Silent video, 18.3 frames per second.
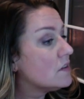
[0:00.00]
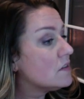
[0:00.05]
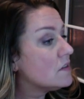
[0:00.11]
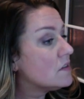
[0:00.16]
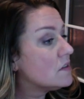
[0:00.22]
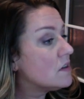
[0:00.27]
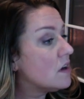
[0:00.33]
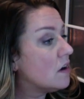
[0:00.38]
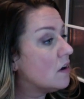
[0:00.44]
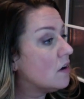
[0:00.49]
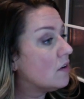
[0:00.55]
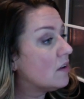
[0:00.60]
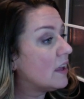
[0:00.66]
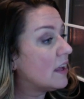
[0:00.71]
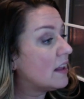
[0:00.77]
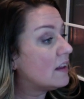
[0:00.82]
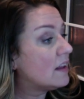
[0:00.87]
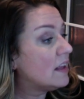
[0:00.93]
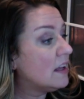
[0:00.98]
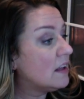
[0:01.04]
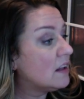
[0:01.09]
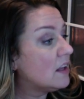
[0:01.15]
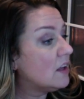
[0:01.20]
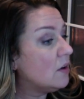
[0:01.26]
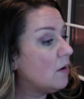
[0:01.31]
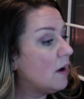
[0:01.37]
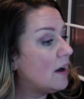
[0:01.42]
So like
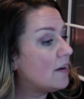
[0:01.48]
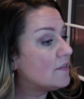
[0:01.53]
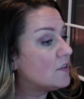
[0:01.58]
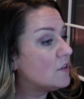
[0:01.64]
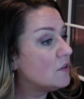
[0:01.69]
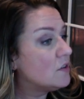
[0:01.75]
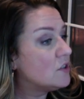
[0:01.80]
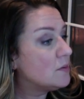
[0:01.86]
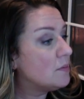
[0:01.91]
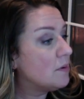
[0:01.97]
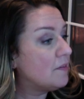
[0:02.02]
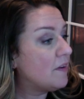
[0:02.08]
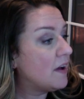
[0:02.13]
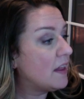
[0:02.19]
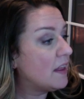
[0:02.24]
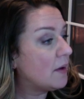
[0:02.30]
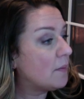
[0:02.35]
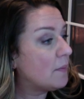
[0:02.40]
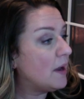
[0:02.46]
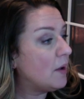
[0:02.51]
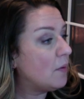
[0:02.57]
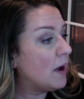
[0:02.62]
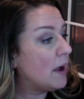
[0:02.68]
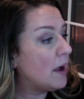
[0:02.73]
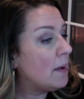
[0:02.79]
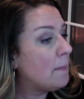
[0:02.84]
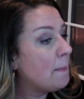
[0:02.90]
legally you have to, you should be filing them
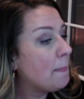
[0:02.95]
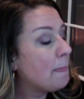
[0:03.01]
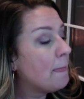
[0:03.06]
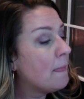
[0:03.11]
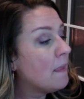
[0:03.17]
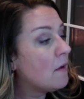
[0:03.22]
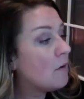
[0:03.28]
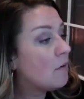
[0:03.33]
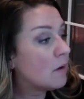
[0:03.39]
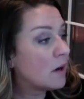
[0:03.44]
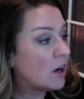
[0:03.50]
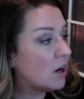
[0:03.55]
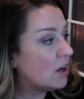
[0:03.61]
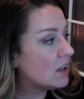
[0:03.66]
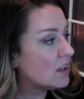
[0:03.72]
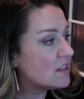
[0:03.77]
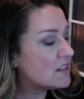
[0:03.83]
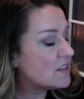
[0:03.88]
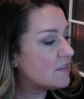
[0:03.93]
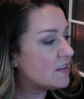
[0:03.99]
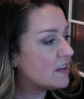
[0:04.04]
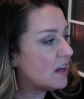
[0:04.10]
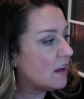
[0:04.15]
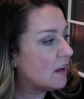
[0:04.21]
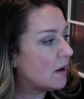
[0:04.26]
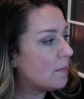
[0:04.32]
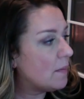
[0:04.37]
anyway, regardless of the
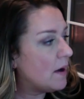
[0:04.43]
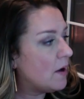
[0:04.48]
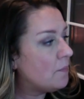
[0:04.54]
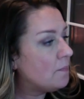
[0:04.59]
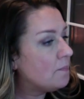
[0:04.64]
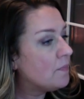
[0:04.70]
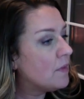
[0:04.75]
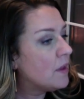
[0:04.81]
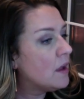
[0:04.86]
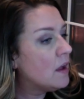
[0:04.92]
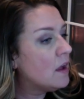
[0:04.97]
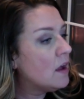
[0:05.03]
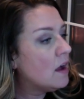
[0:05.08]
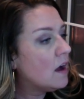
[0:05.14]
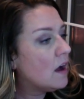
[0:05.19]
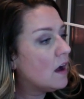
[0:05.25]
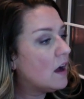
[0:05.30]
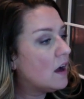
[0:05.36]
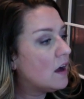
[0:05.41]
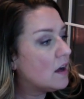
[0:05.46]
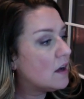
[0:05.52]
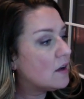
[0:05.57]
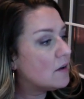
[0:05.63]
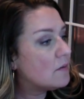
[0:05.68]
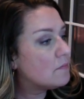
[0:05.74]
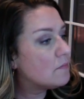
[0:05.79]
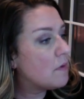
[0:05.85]
dollar amount.
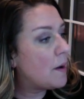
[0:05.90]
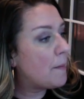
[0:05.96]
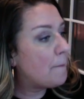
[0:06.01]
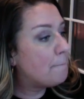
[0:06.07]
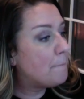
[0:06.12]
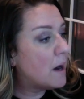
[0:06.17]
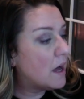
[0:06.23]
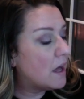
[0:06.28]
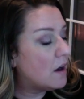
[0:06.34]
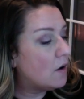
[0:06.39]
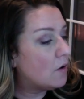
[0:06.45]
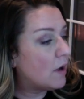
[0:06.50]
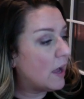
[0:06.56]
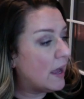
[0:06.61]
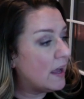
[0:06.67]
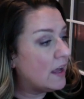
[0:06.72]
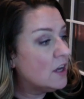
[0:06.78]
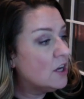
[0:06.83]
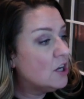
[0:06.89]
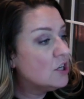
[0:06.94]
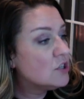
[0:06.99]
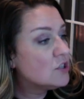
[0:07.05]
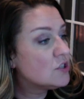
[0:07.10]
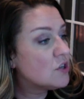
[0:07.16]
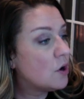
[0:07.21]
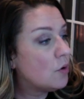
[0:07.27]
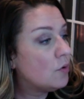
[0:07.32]
But okay,
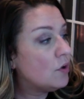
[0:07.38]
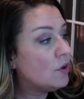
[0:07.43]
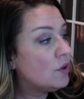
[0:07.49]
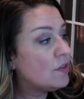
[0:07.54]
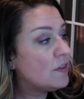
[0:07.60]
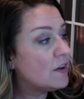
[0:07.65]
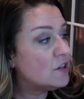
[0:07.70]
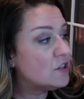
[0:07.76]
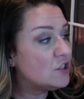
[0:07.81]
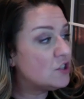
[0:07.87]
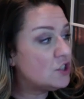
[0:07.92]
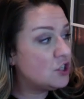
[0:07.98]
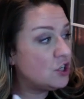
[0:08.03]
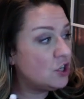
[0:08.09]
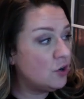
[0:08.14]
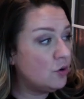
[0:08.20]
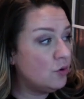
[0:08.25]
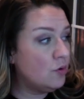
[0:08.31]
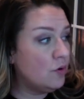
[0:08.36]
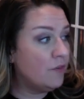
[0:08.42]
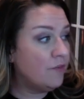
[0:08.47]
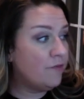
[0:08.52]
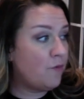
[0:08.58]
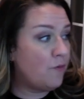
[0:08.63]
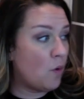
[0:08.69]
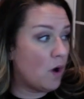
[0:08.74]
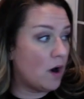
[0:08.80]
so there's
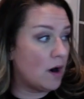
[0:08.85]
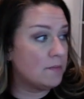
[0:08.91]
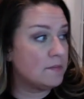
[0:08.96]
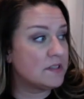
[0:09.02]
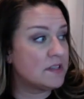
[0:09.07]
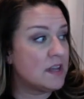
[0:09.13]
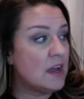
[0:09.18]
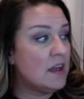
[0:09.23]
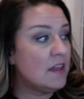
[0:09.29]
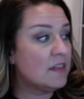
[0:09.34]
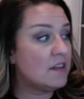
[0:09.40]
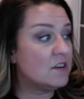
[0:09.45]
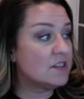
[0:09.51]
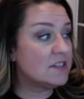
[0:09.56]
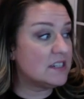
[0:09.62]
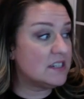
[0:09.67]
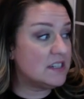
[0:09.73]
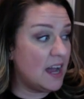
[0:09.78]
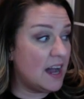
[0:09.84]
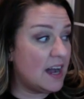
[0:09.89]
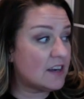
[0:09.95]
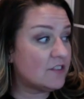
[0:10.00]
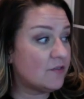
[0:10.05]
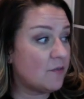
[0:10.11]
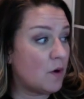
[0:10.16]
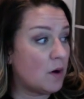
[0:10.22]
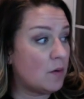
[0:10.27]
2 forms. There's the
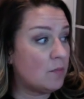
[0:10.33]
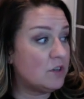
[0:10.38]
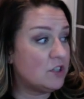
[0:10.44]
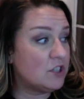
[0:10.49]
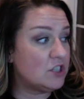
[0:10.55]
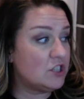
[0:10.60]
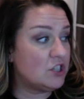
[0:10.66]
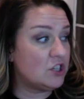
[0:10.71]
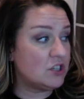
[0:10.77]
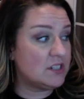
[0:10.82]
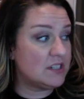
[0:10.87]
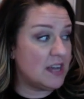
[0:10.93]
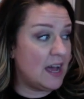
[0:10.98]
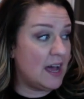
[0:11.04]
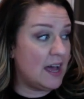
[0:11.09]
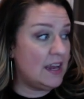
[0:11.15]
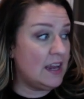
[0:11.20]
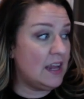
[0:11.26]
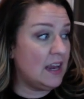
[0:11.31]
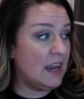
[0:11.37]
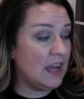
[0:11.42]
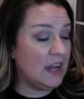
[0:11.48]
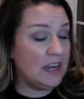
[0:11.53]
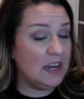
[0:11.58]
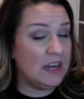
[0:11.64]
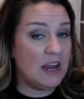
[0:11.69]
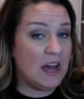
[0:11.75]
tax form, which is your
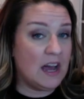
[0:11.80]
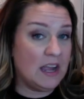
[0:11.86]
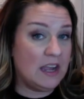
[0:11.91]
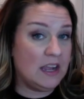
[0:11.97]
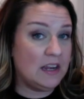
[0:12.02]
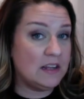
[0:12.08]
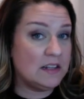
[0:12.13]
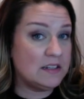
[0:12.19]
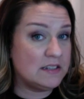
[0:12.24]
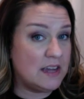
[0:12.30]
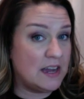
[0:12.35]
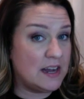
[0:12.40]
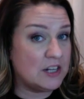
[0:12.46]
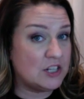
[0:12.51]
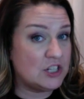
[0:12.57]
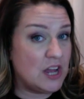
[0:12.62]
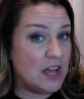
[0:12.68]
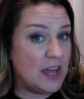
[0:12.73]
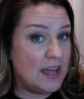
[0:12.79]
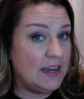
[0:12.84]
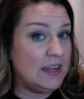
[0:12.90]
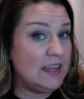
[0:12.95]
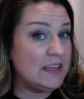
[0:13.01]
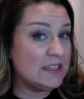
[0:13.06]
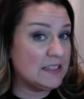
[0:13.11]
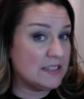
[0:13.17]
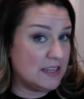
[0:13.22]

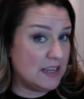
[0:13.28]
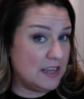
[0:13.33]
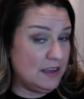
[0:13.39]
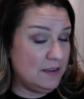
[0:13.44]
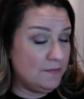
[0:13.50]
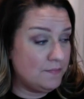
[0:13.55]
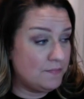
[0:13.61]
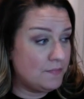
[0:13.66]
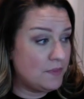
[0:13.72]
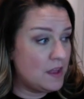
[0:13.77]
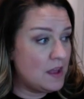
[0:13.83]
1099-NEC.